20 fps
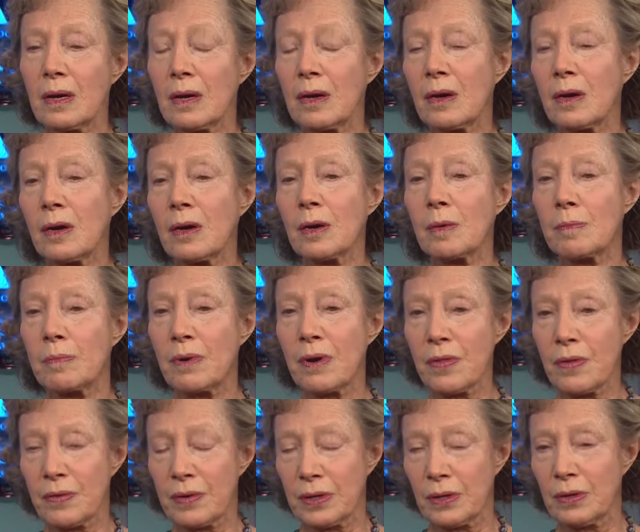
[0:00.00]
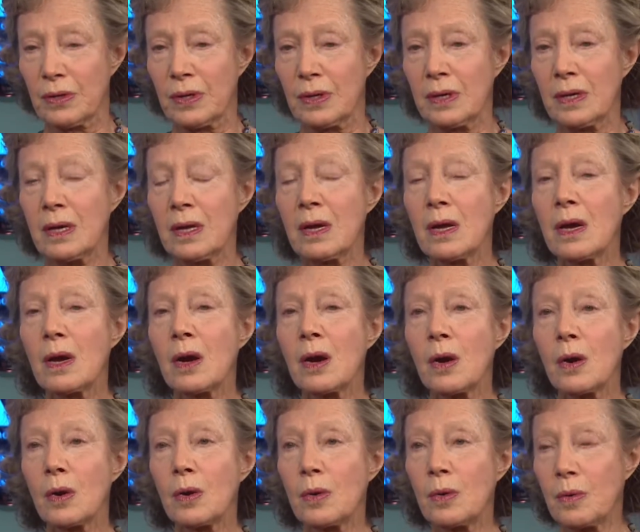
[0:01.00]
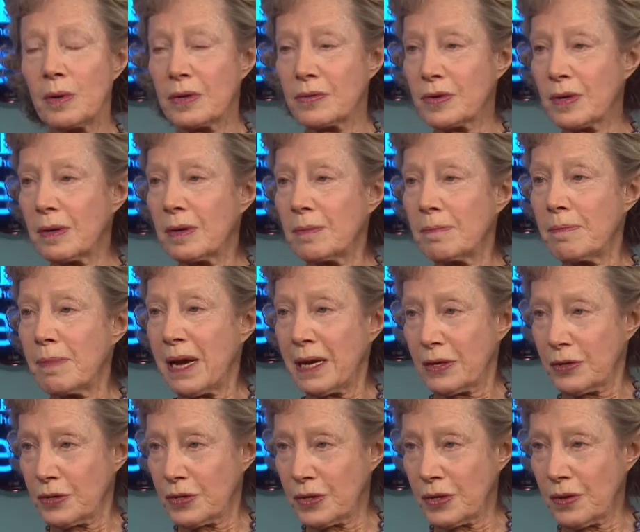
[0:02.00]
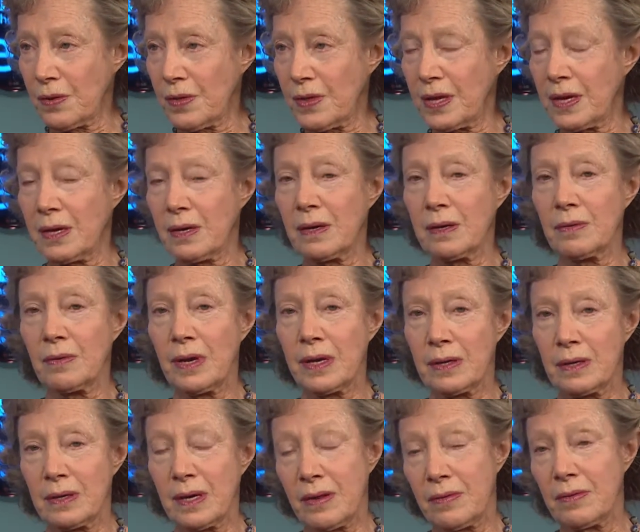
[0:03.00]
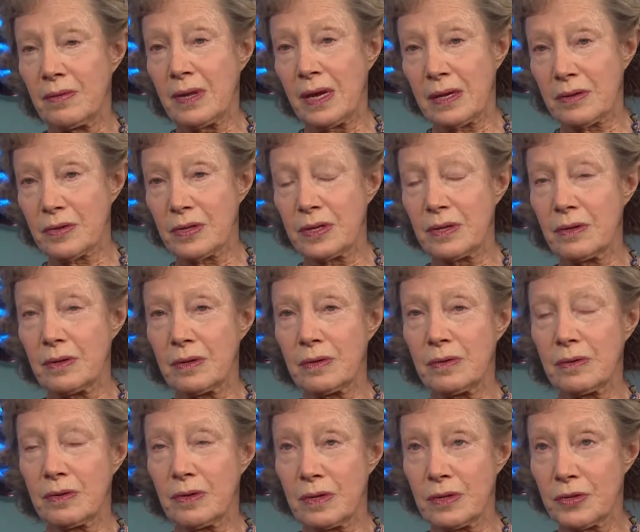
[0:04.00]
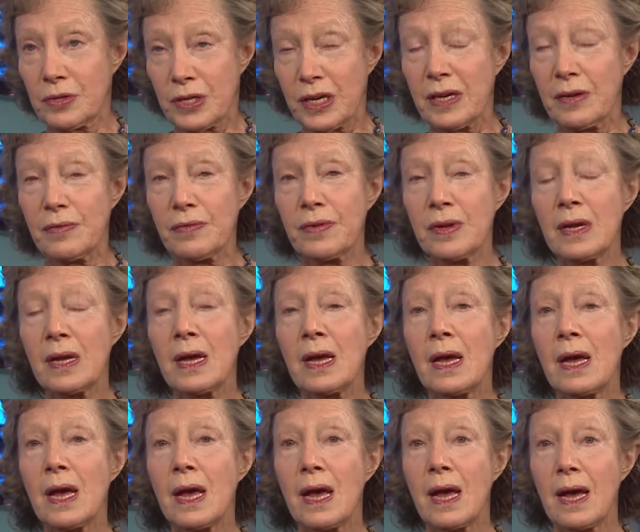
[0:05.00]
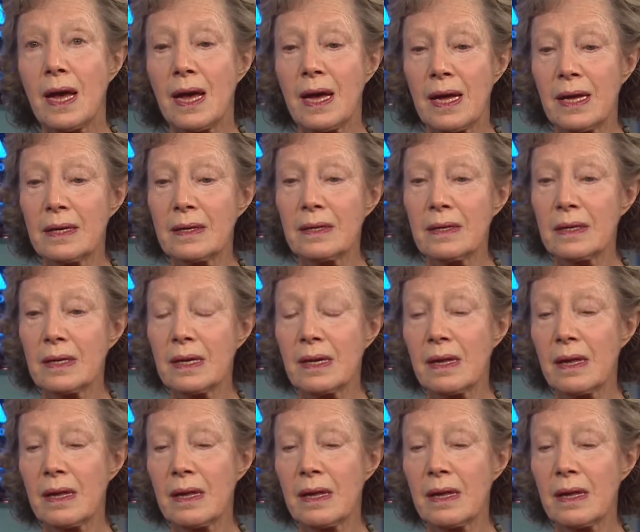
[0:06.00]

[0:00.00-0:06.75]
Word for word: her brother in law, who is a manager there and, and actually a chef. And